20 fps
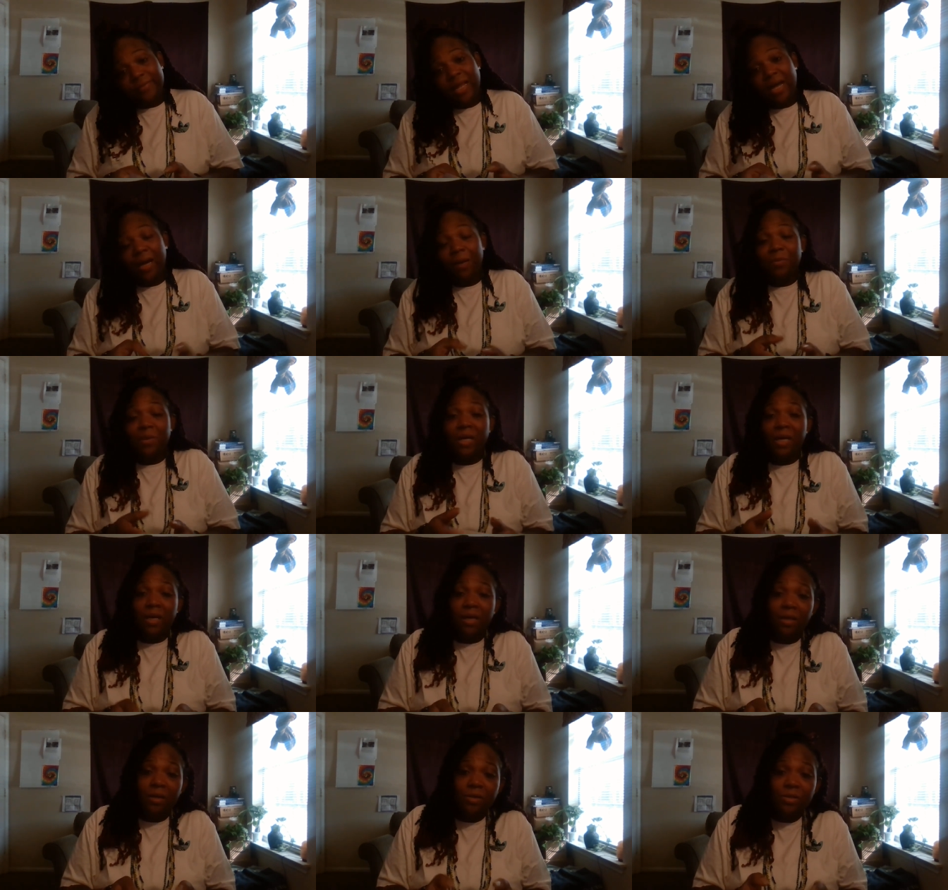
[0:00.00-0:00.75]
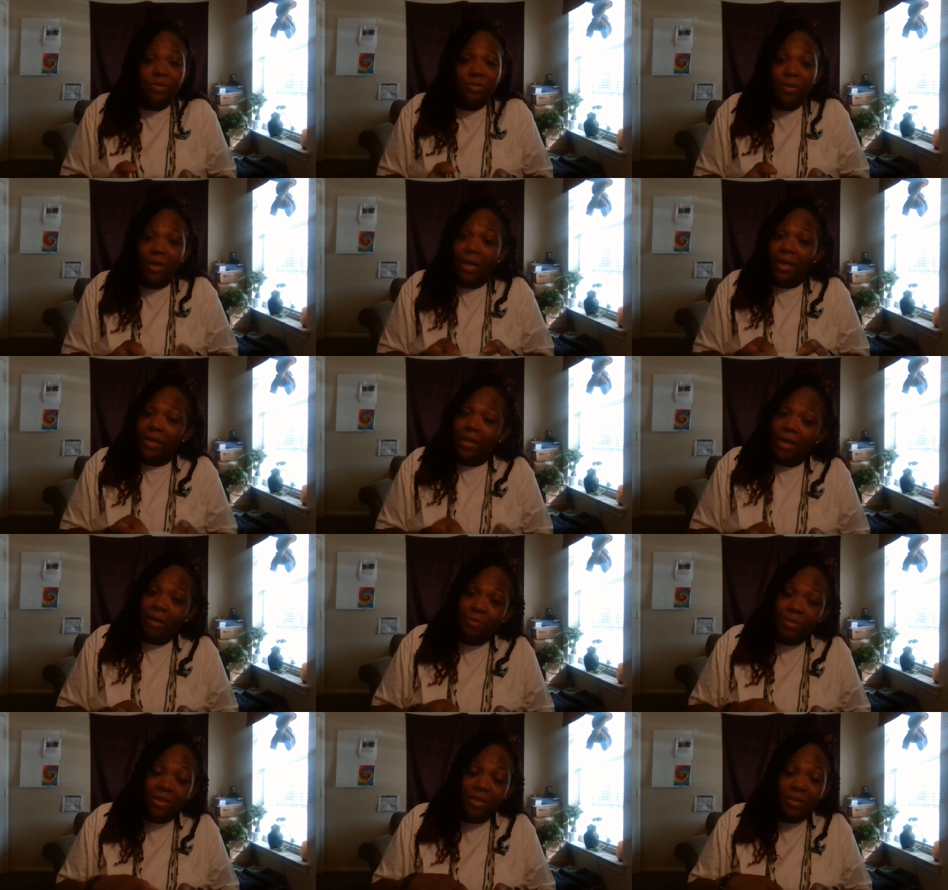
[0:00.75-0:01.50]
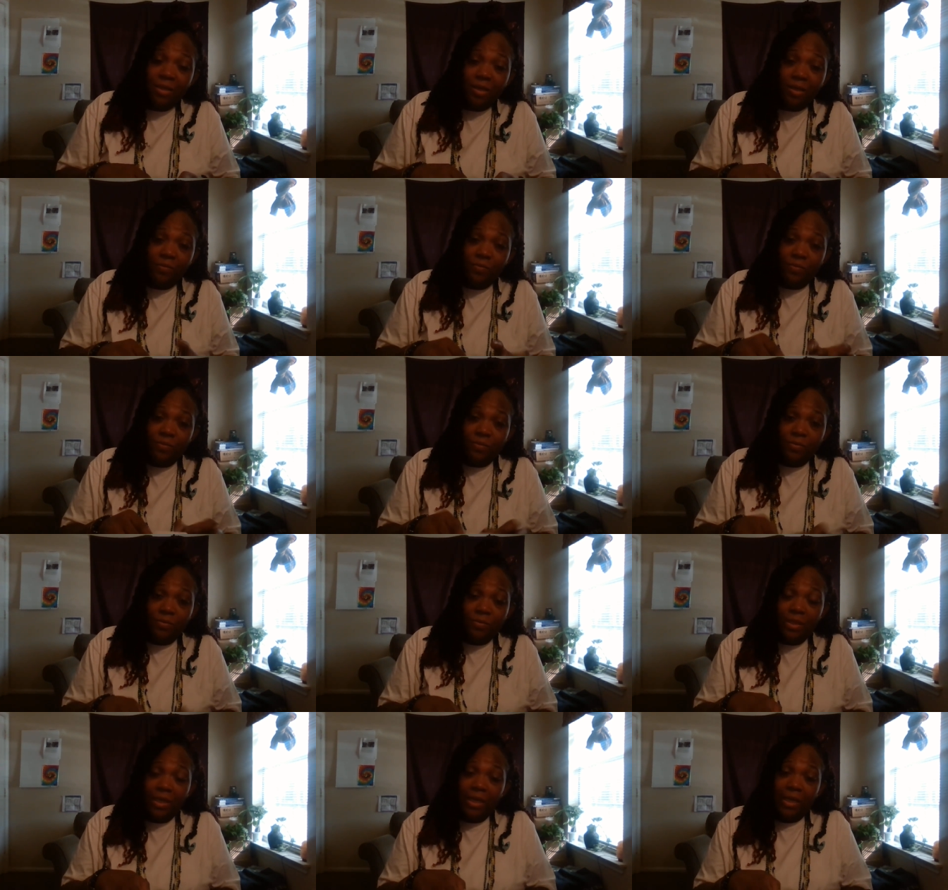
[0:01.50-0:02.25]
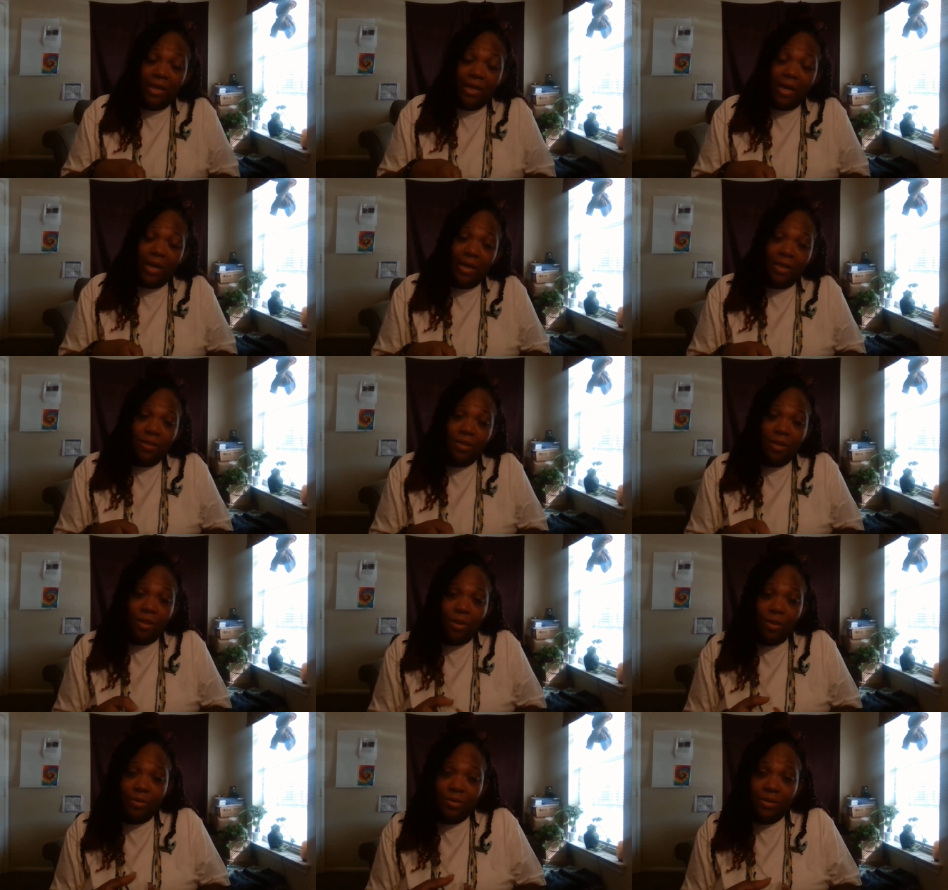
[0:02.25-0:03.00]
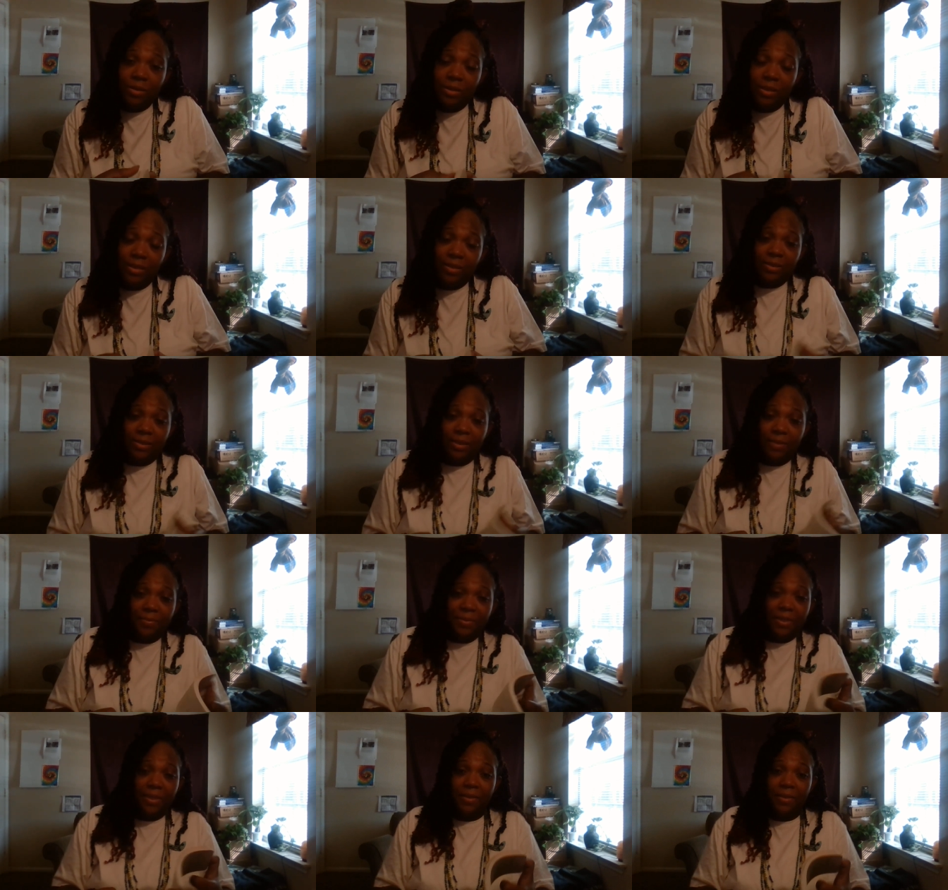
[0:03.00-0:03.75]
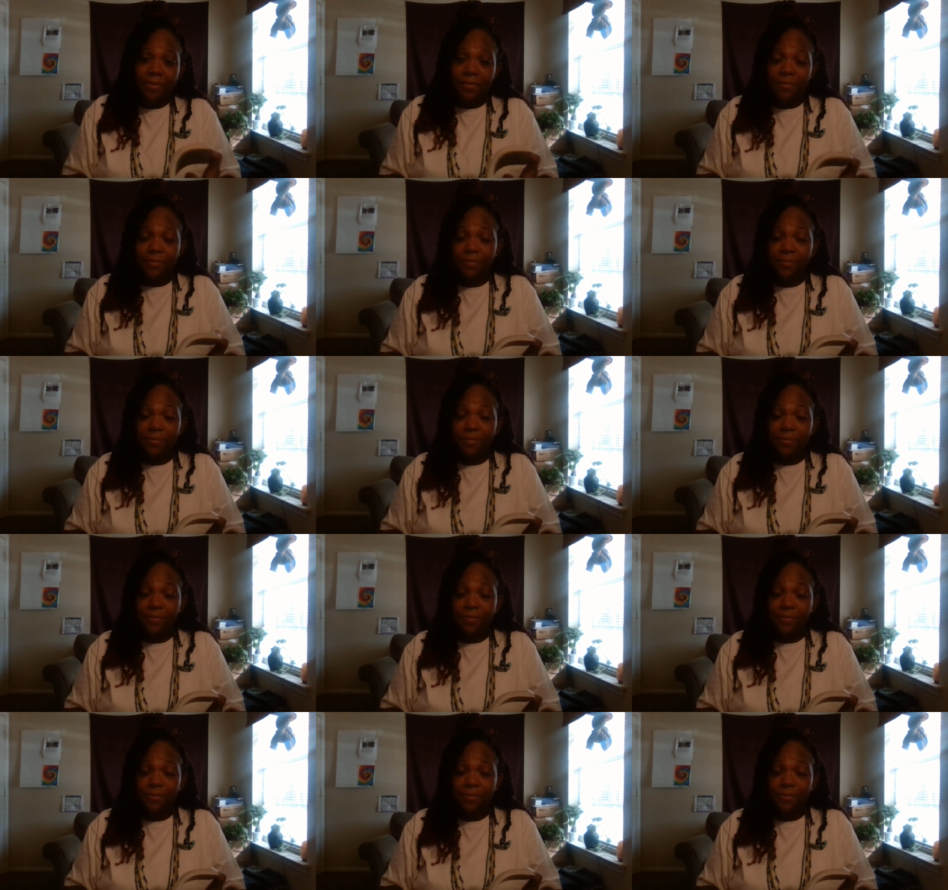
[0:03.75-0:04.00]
I'm the angel and I'm the devil. And I had to learn to accept that.